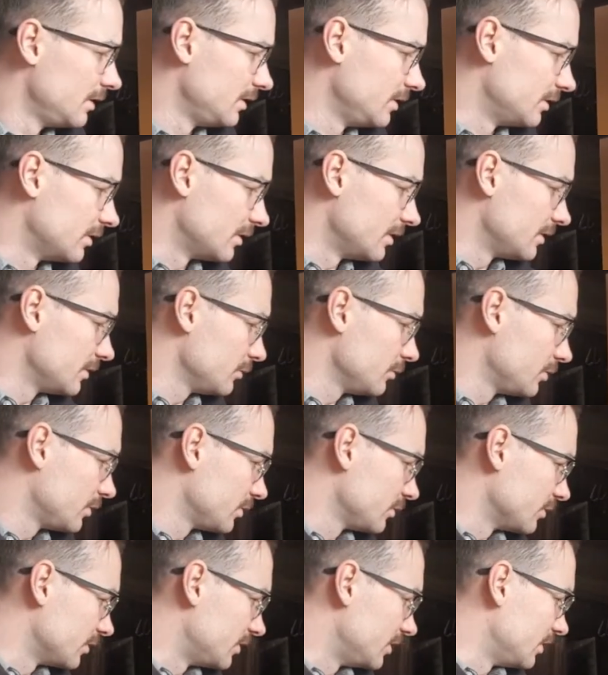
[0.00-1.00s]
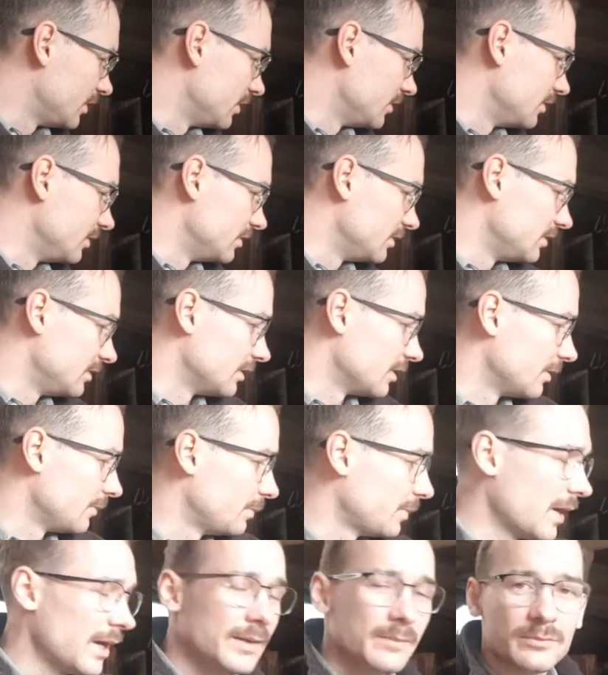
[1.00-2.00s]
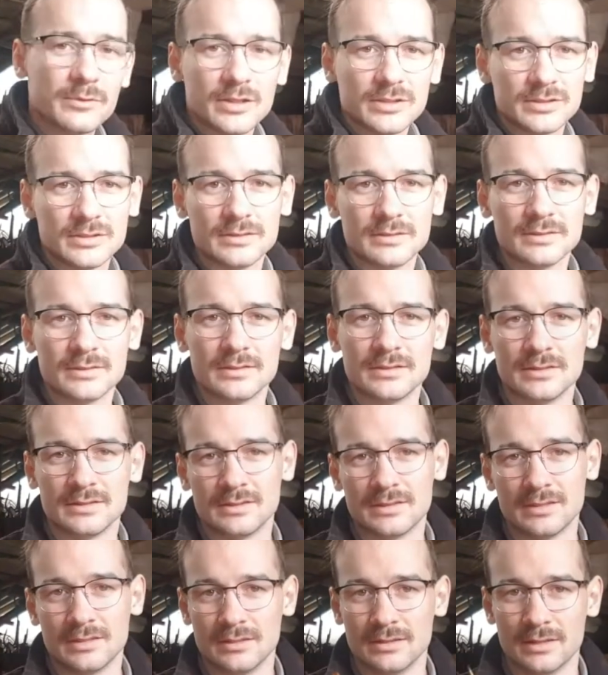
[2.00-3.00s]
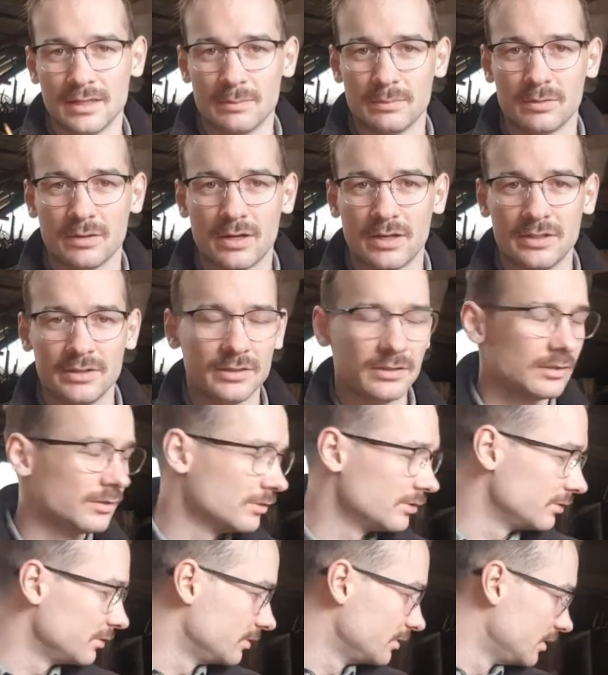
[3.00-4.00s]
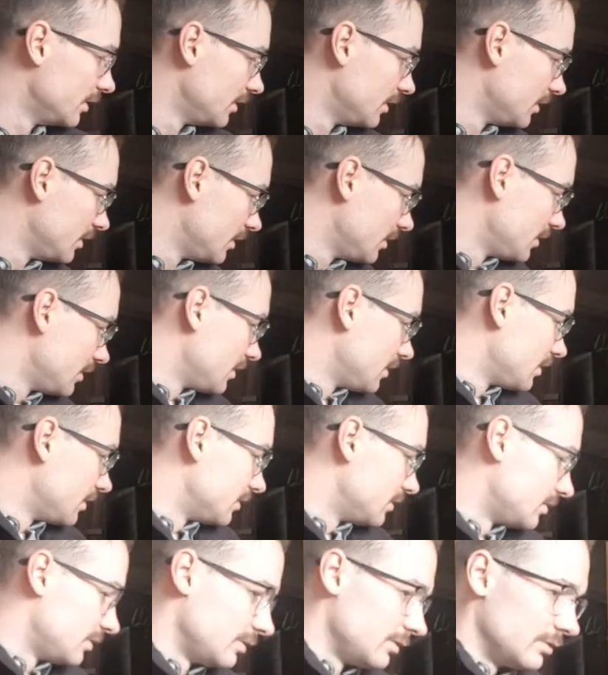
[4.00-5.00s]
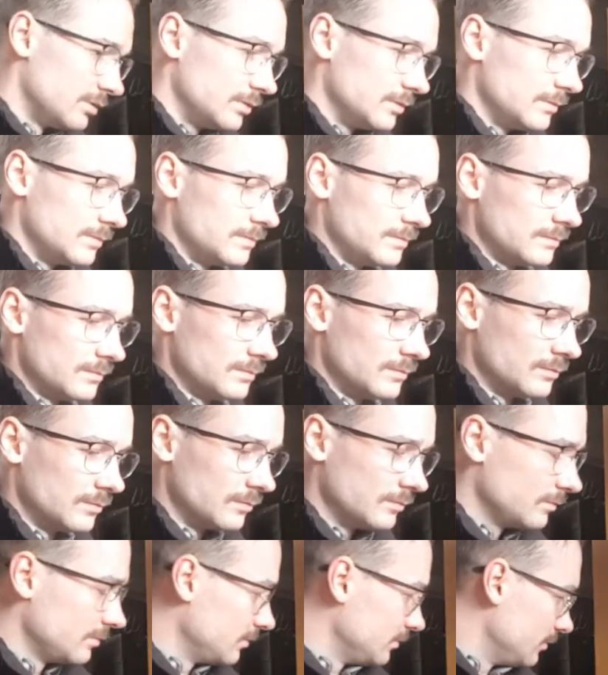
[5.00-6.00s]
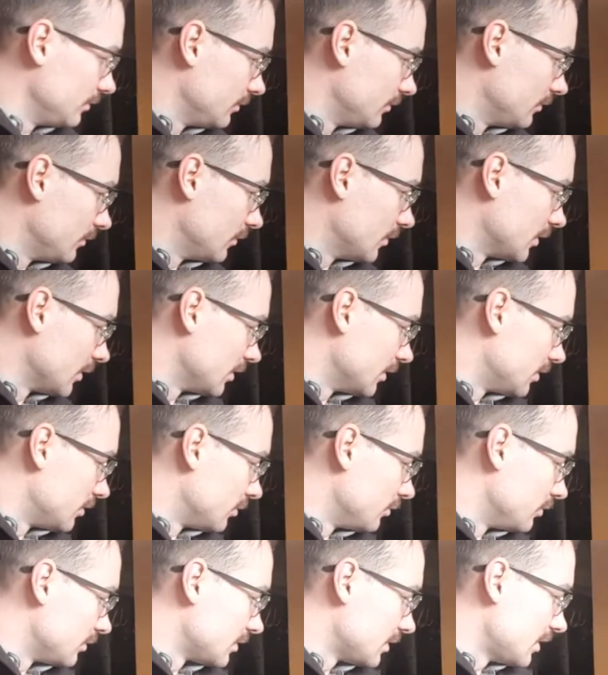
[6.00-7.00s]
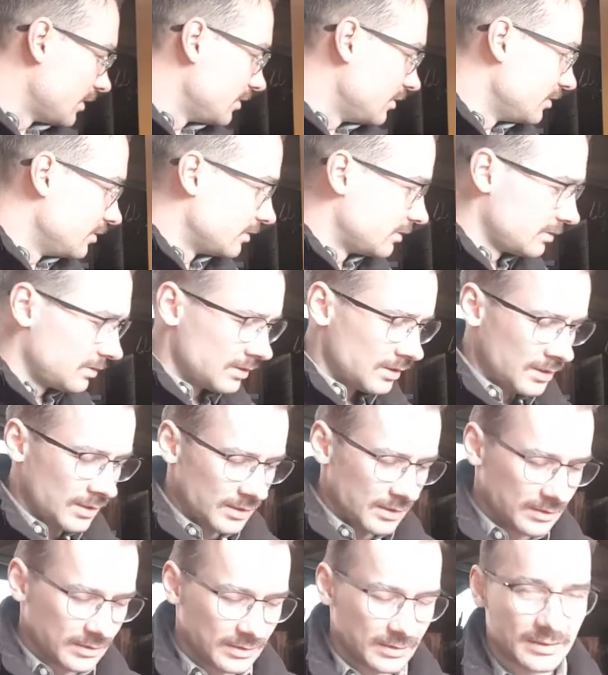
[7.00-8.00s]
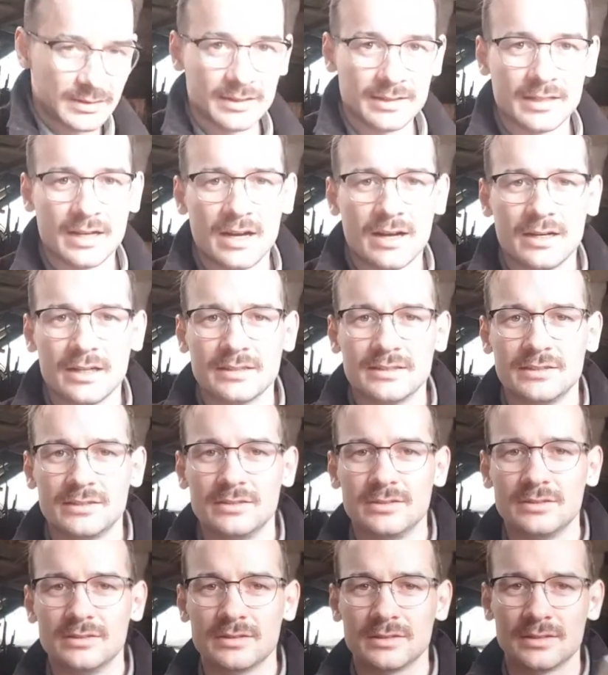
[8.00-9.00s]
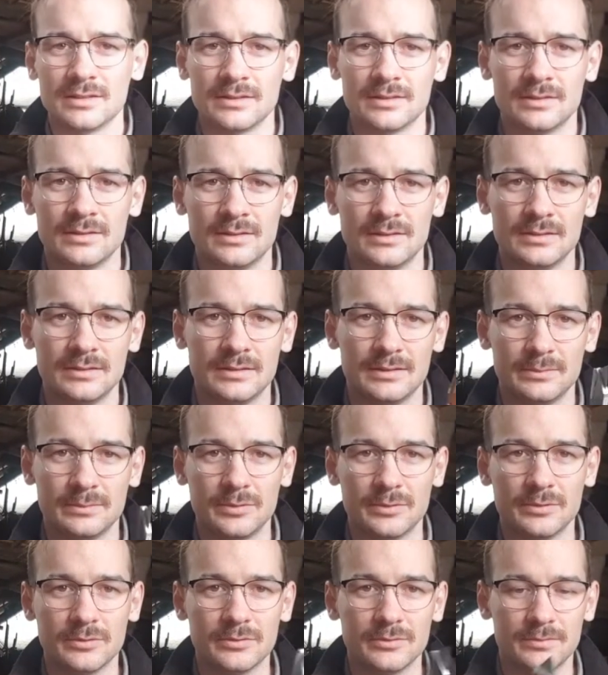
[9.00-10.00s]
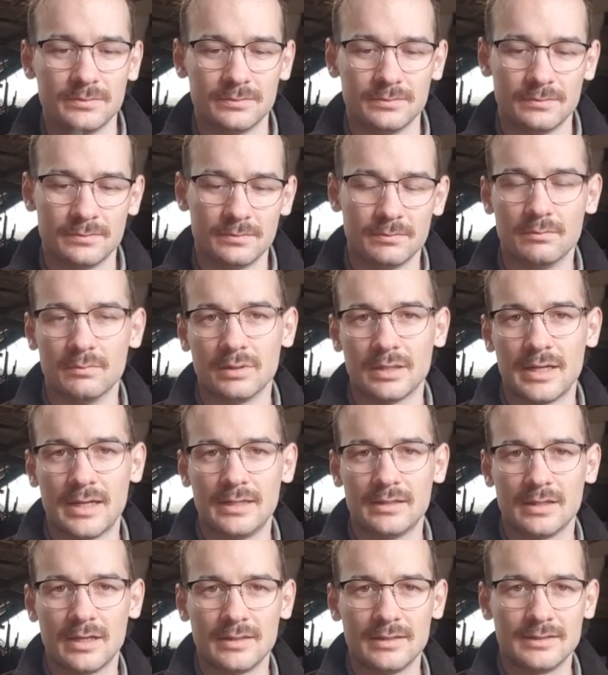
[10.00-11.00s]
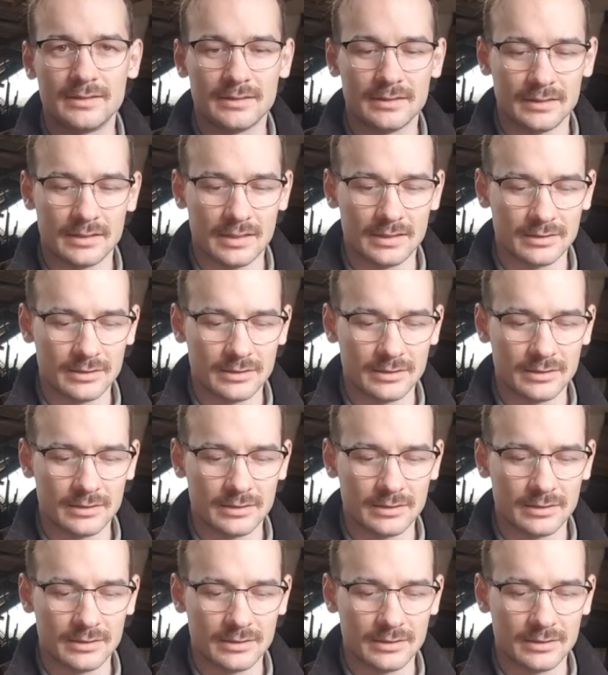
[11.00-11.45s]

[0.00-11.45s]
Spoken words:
There's all sorts you could use, paint brushes just to apply your glue. To one of the tools that I use is just to cut. I just use a simple blade like this to cut.